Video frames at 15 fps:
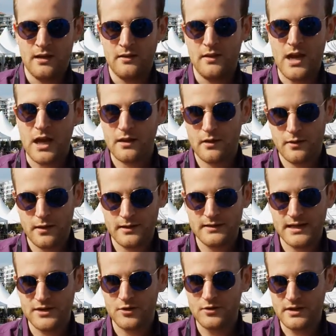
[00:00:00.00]
The other thing
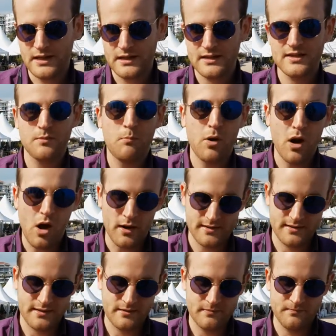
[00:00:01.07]
that you need is plot.
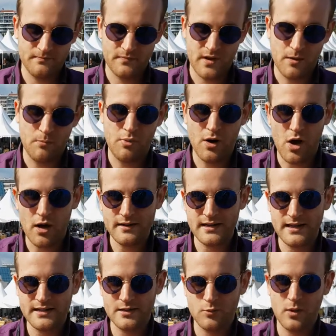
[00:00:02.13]
Plot
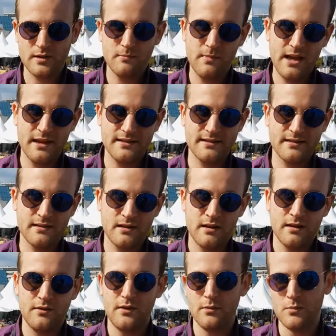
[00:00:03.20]
is what makes
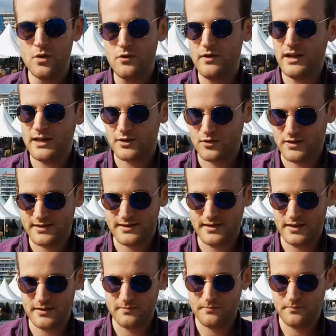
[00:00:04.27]
the movie
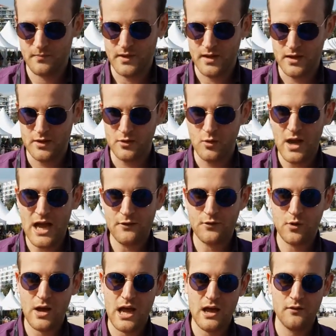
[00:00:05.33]
interesting. You have
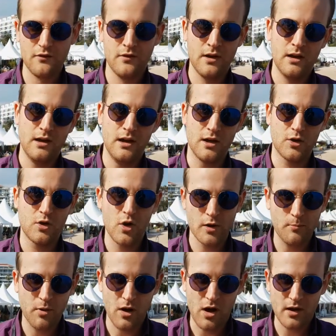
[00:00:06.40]
to have a
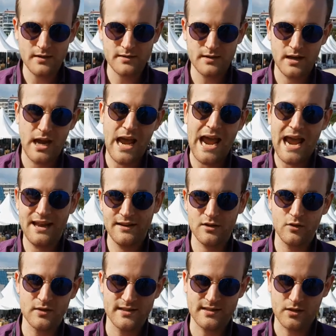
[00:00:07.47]
good plot and a
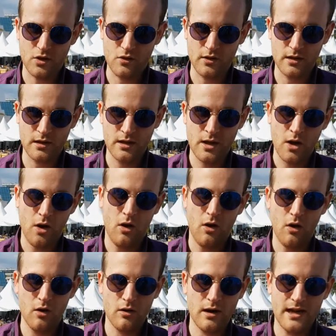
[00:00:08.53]
good story.
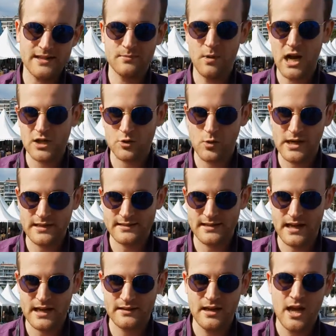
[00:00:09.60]
Or, as Mark Twain
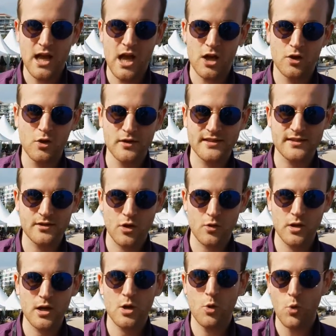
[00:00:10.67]
said, a good
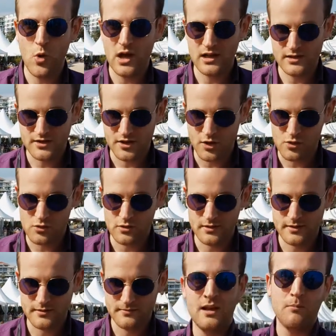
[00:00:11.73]
story well told.
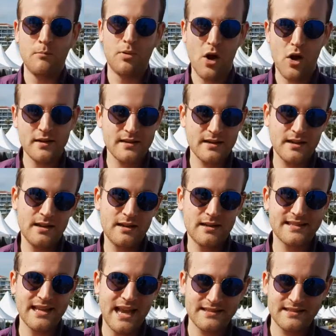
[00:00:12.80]
Plot, in
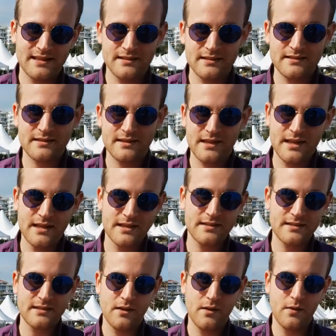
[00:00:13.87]
its essence,
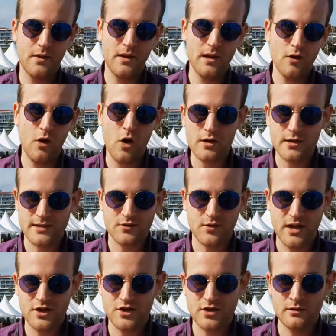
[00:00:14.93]
is the
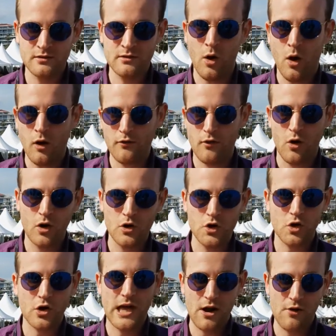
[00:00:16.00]
orchestration of all
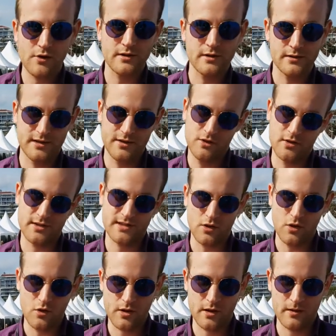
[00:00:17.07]
your characters in your
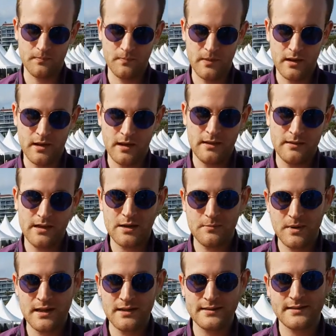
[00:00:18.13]
story. That
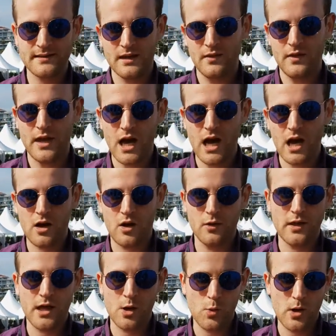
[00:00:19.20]
means they are
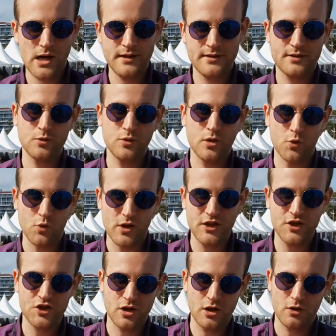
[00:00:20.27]
on their way to
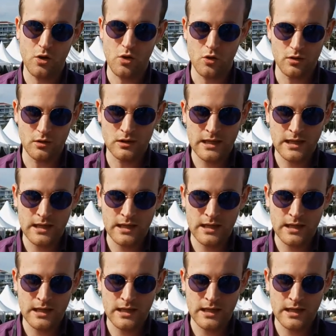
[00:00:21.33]
reach a goal.